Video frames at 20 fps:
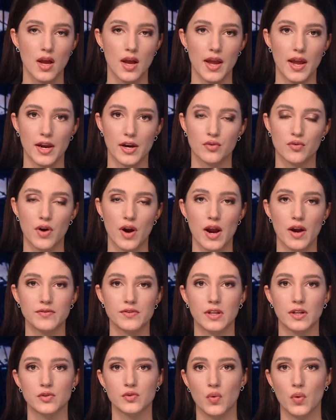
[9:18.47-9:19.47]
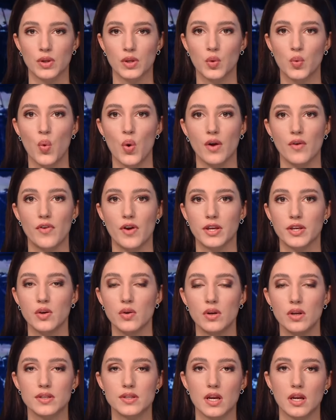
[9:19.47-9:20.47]
aircraft, electronic warfare
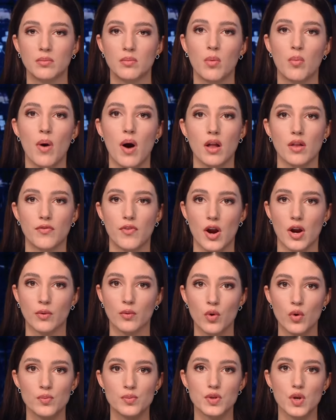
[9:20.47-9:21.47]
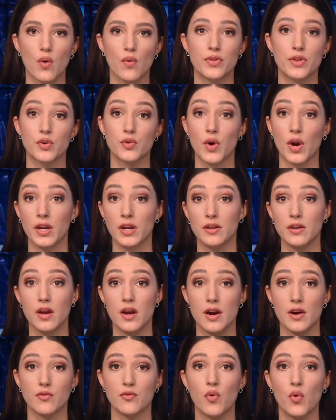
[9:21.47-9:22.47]
units, and mobile fire groups of the Ukrainian
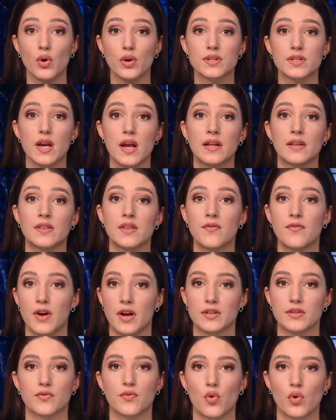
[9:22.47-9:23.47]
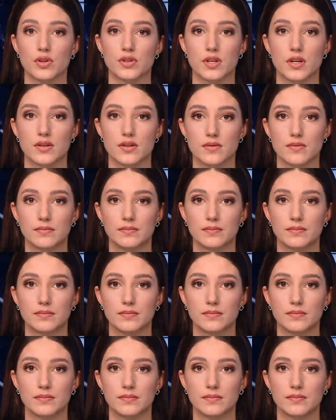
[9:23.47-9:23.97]
Air Force and Defense Forces.